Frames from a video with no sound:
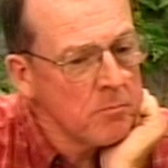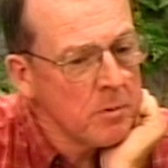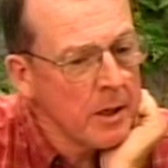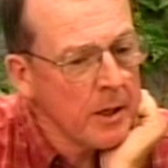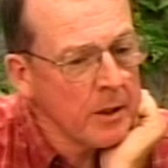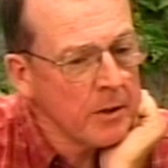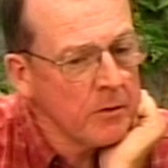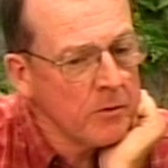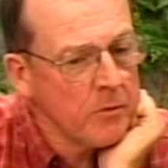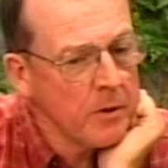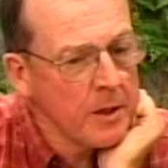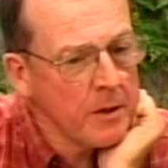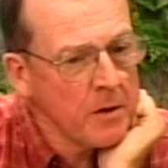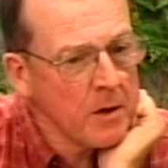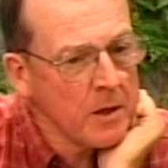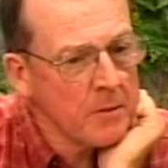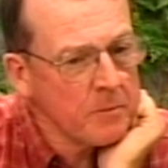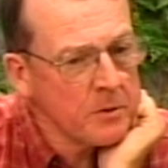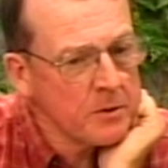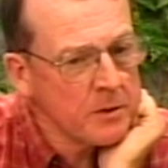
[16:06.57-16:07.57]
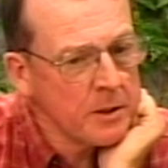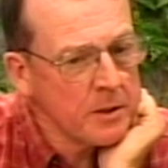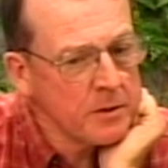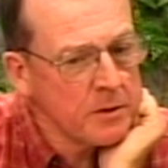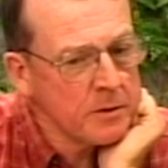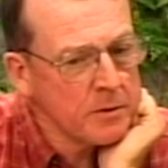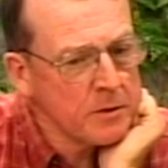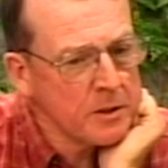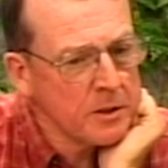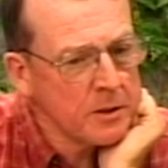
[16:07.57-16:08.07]
Had a great
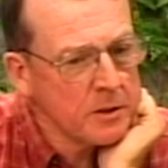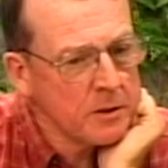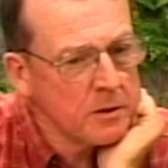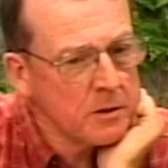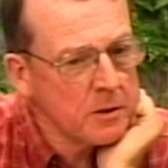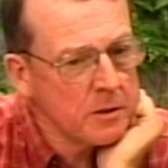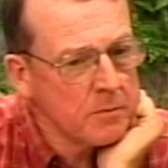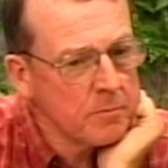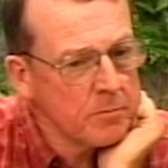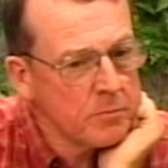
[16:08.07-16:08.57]
conversation. The